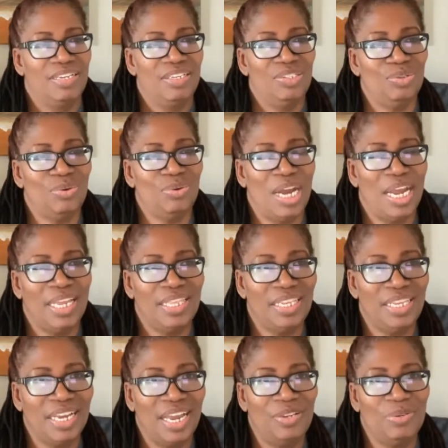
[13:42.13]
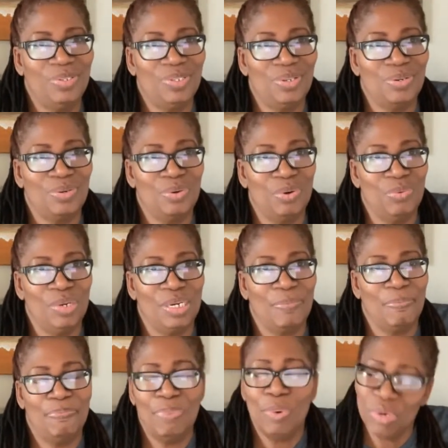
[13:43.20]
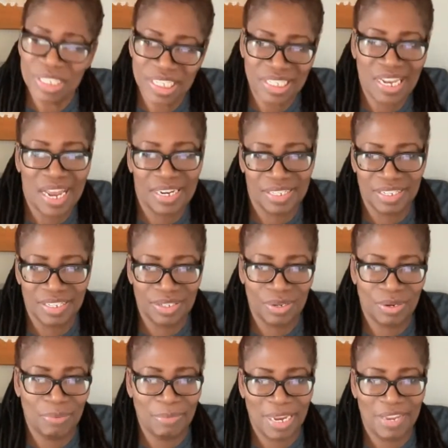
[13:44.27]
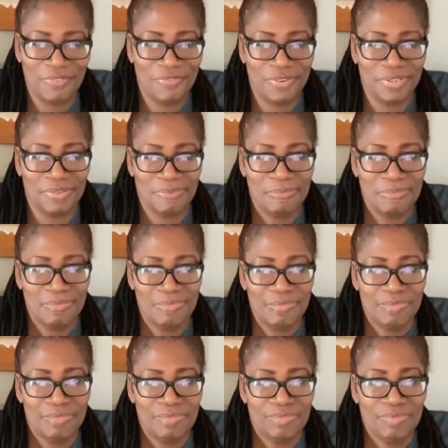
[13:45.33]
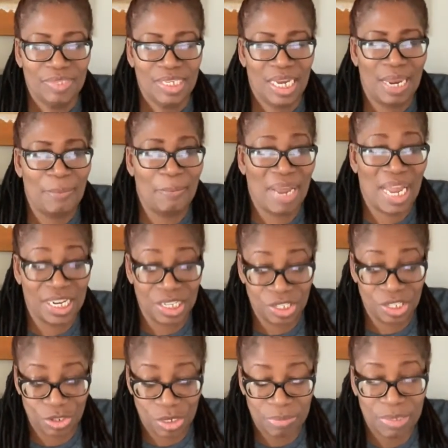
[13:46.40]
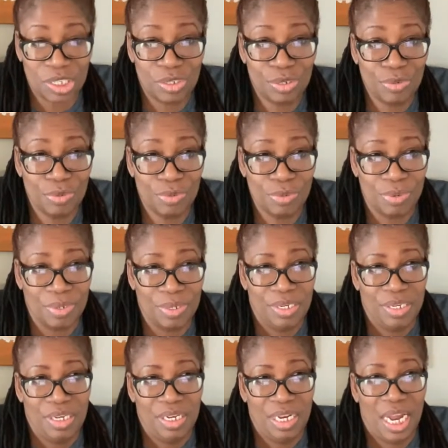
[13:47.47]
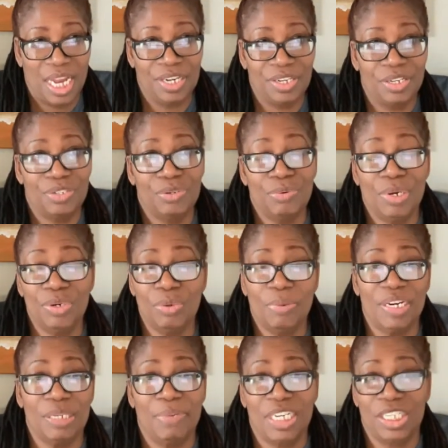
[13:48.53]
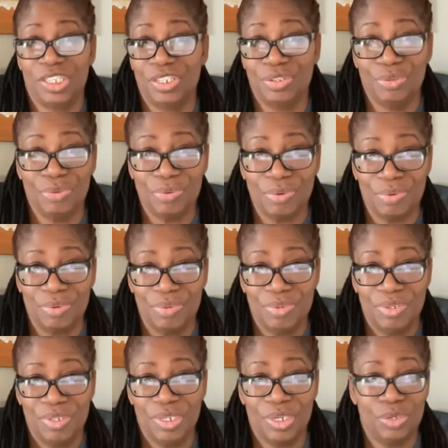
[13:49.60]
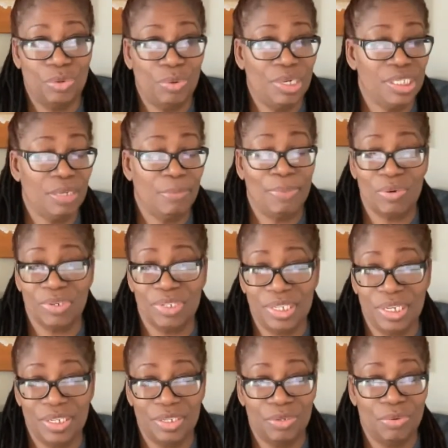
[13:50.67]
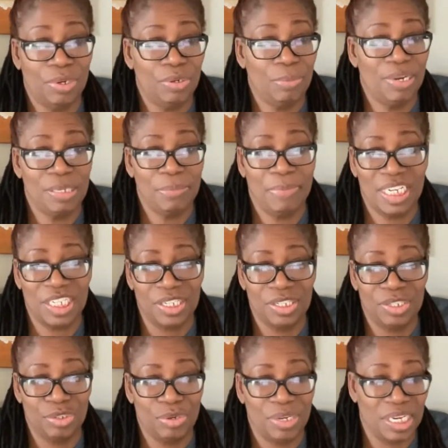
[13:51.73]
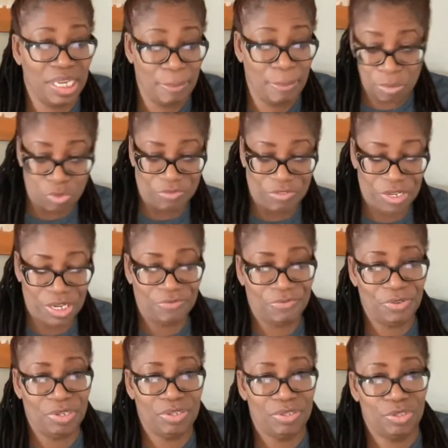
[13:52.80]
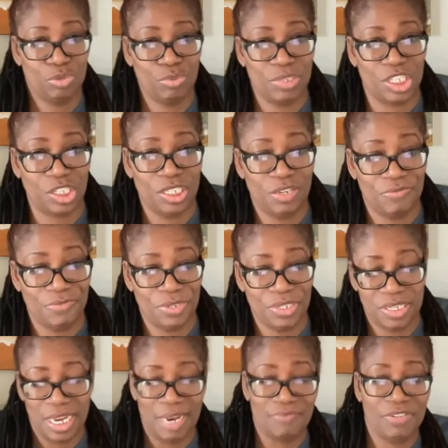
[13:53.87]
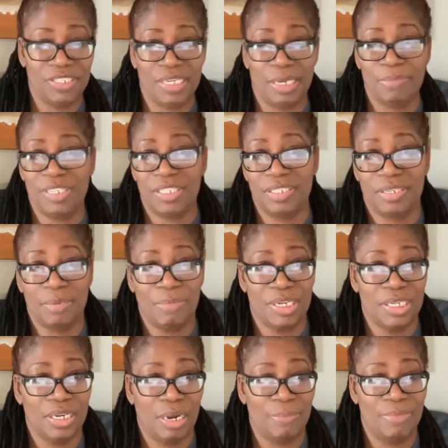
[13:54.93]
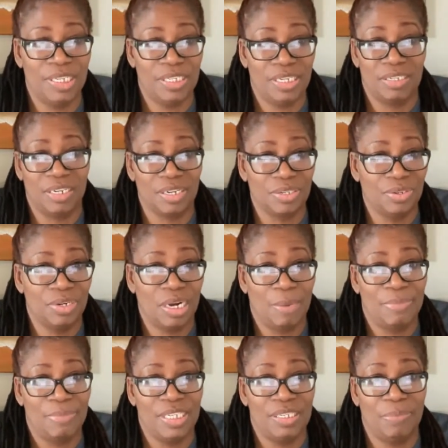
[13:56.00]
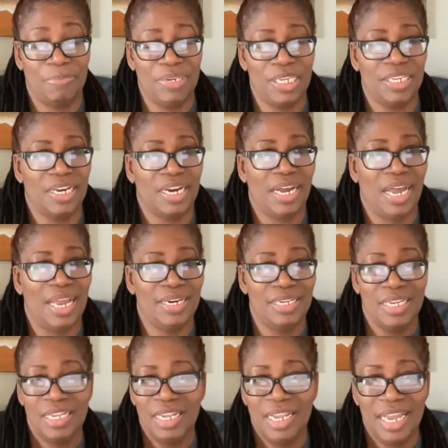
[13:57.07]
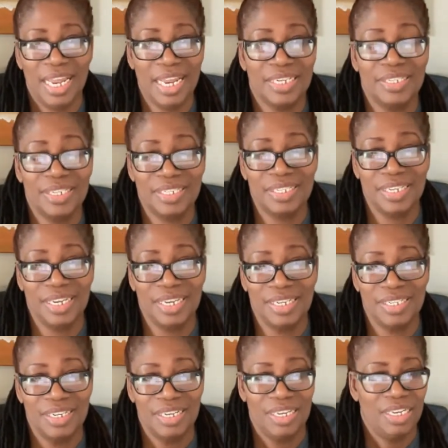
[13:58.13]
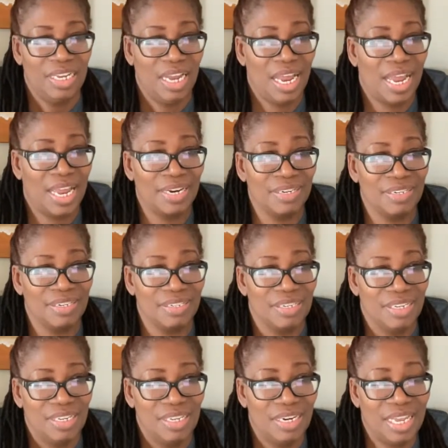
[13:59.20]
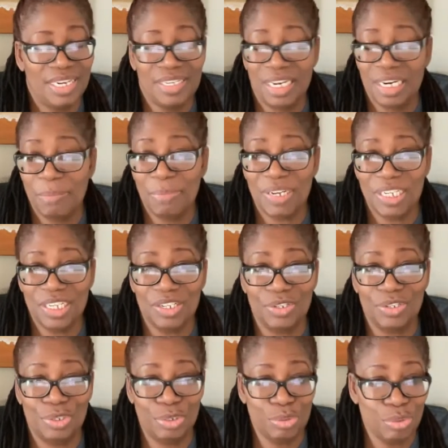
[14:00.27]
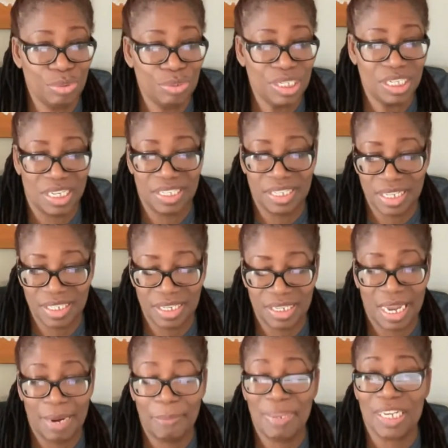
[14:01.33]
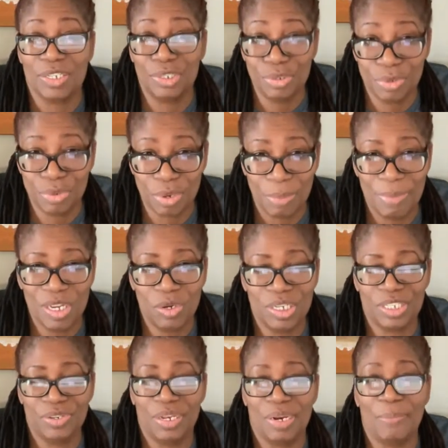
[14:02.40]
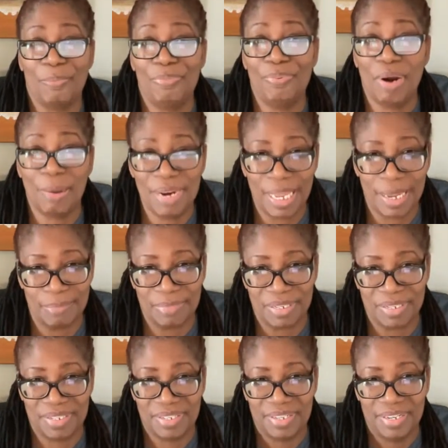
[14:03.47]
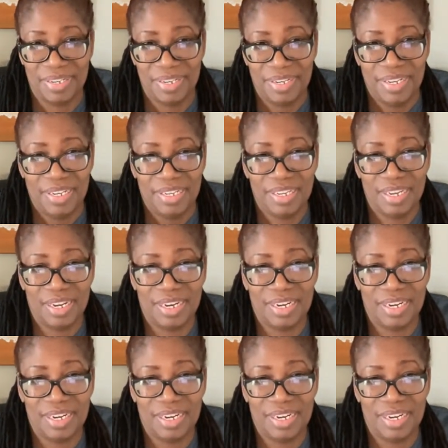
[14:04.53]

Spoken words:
So I think I used to go with both sandals on my foot and bandage on my toe. And you don't want nobody mash your toe. You don't want to bounce it. You don't want nobody mash it. So you keep moving your foot, switching your foot. Every time you see somebody coming to hug you or coming to play, you can't entertain and let anybody do nothing to that big toe because you're in problems. You